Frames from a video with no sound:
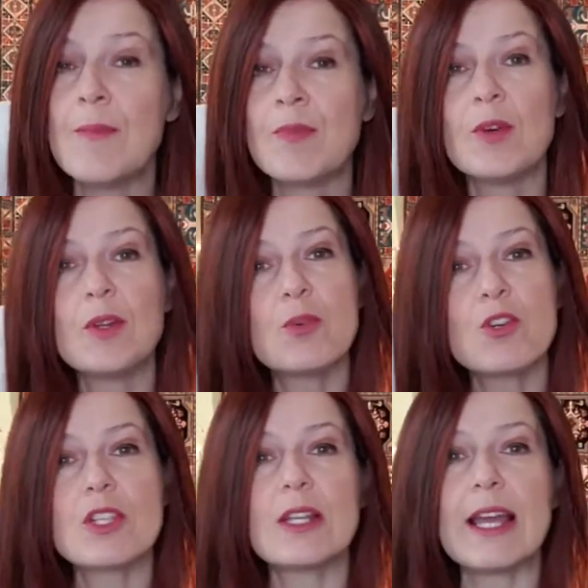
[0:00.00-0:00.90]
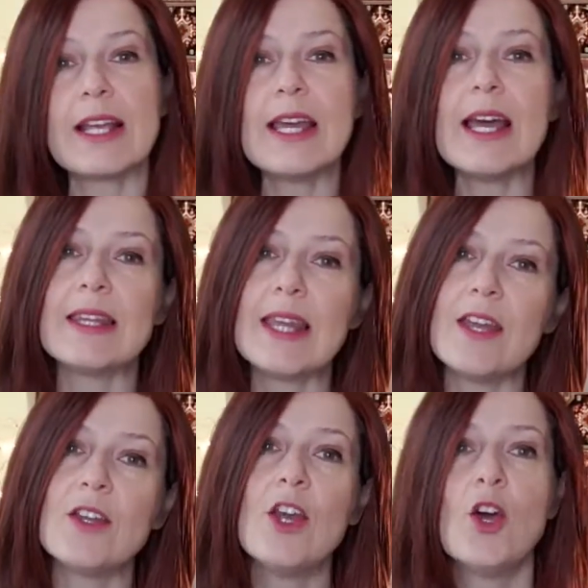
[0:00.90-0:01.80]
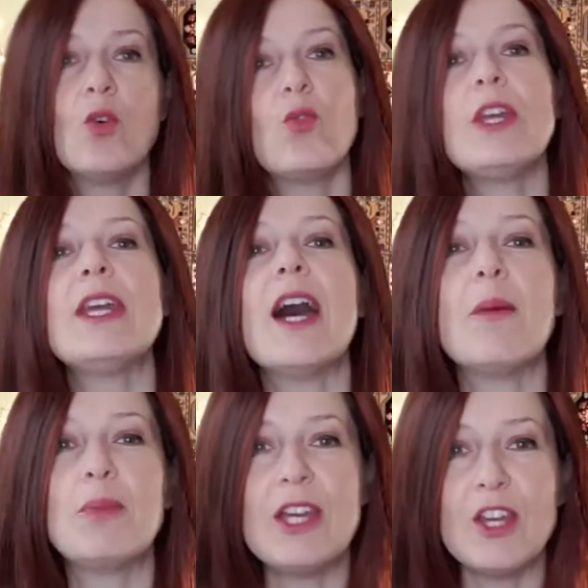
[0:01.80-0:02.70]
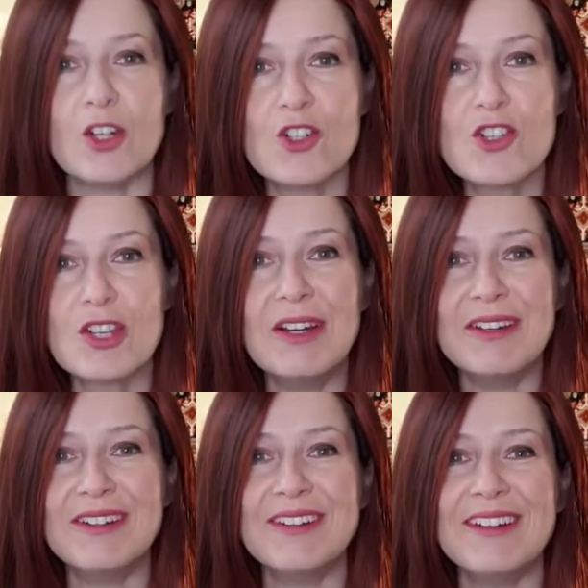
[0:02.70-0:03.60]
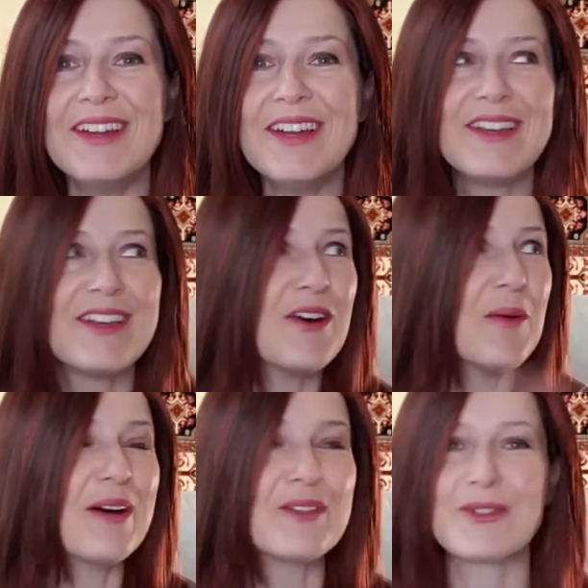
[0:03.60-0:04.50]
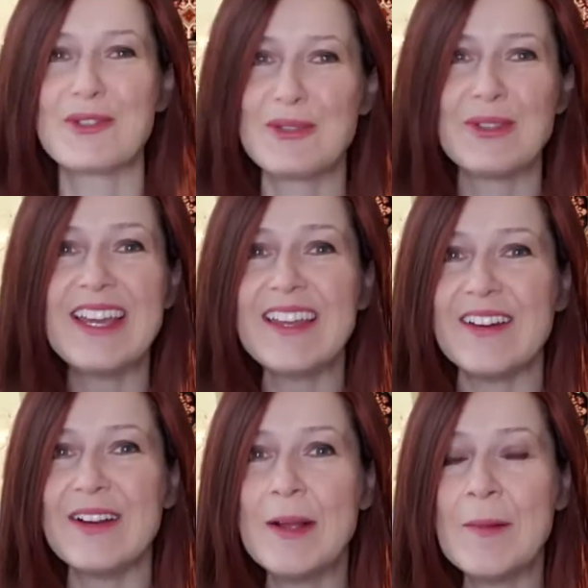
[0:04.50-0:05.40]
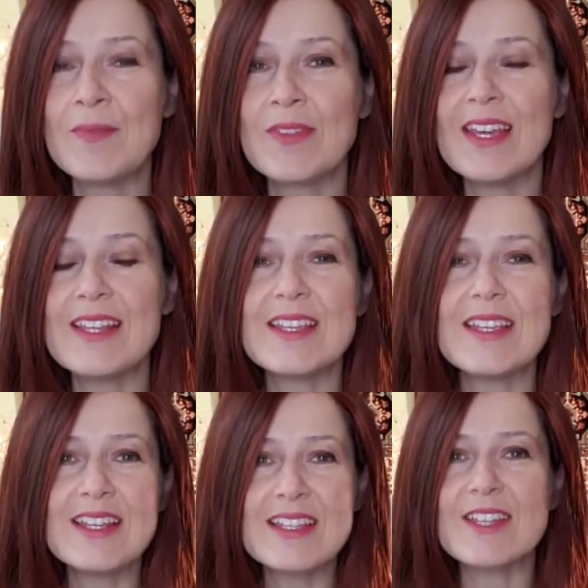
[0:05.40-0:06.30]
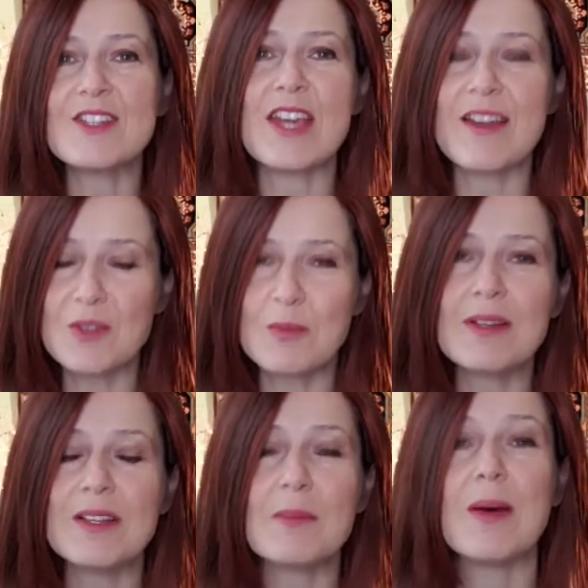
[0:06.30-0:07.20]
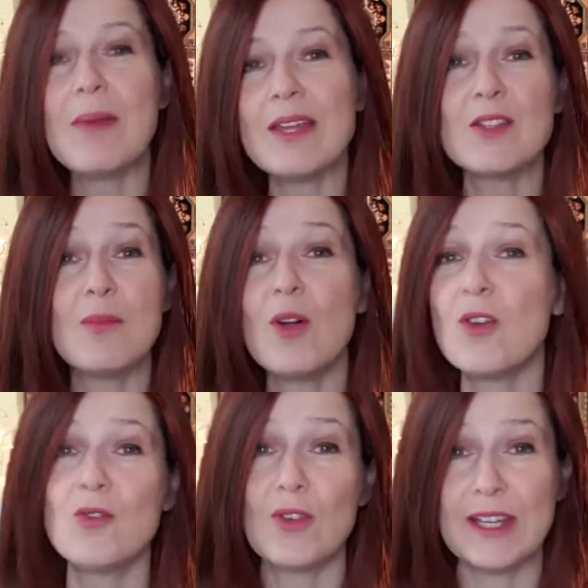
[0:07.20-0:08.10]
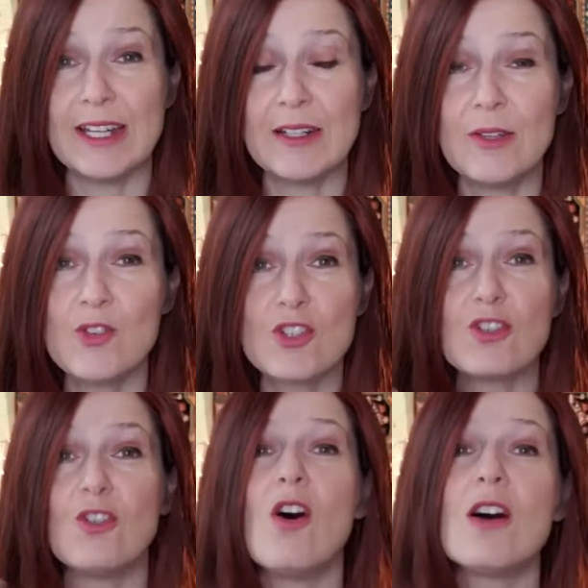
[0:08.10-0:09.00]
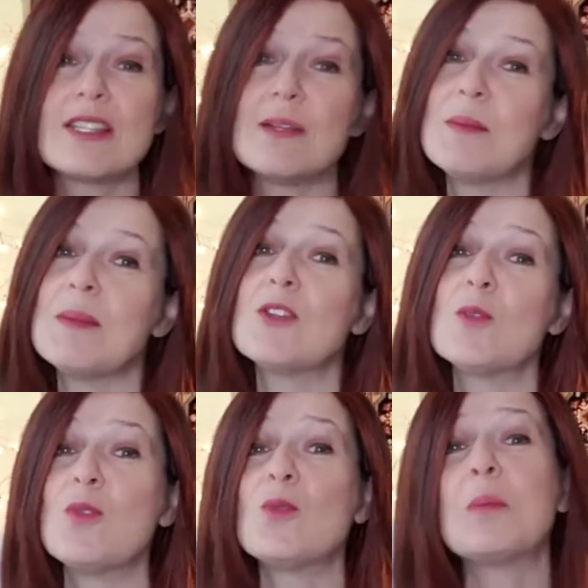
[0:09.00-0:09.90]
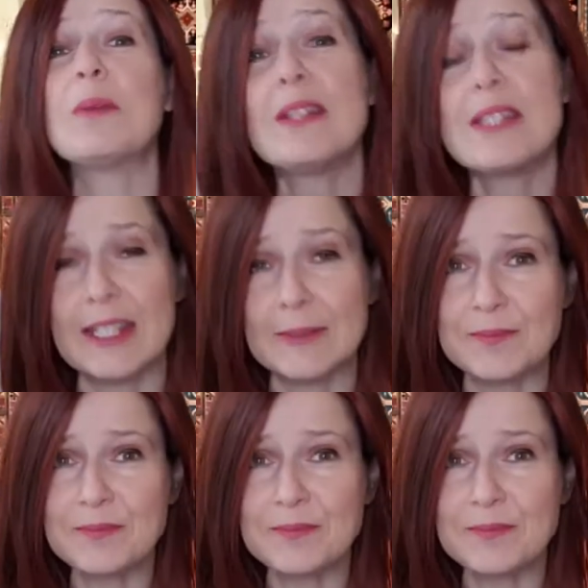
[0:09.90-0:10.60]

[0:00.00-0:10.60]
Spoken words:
When a person like that then reappears, months or two later, in a sense, you have to build the momentum all over again. You just lost the momentum you were building.